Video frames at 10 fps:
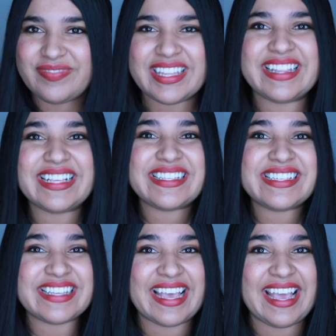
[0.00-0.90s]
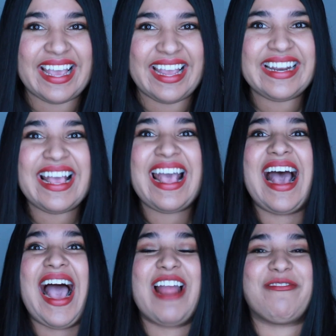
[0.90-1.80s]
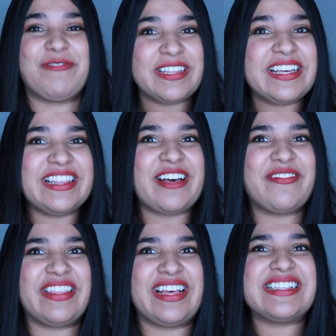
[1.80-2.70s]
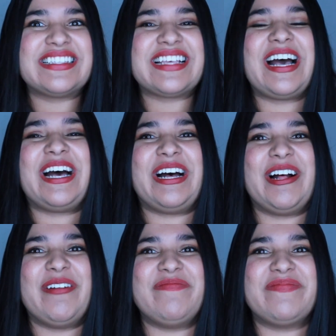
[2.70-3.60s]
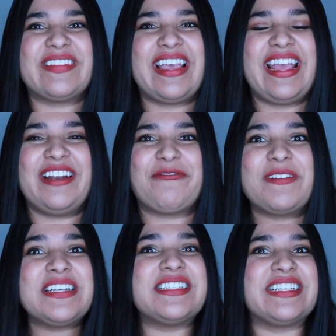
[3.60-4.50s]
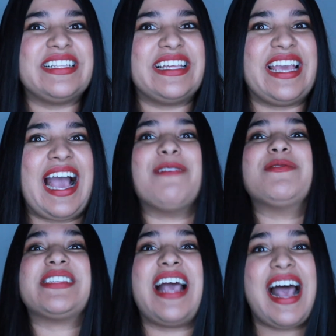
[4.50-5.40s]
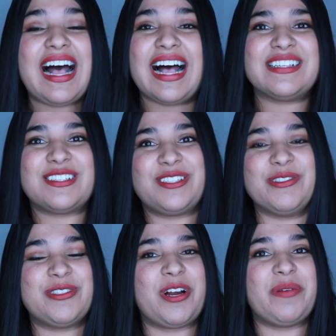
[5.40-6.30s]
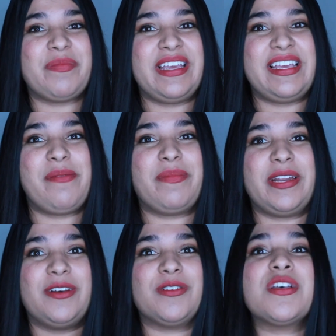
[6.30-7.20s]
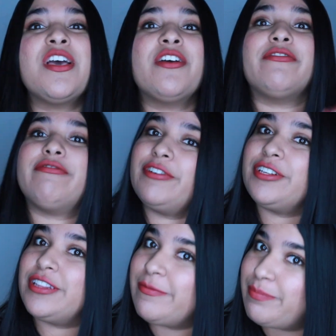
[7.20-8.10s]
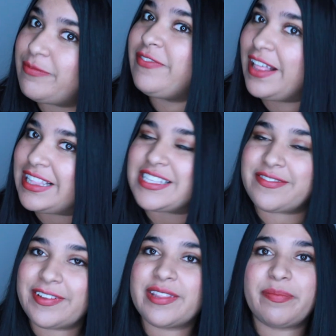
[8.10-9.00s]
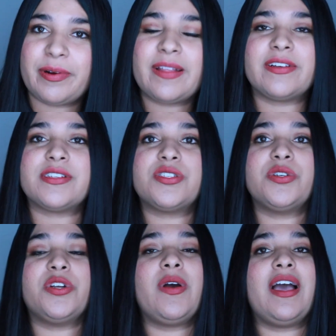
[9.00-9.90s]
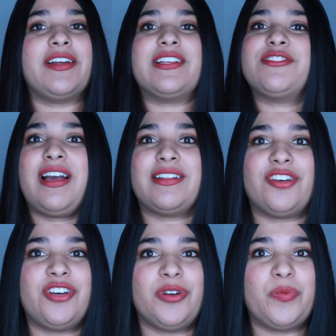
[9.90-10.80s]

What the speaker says: And this is it. I really love this. And recently I was asked to start making videos for the fellas, for the brothers, to know how to attract a good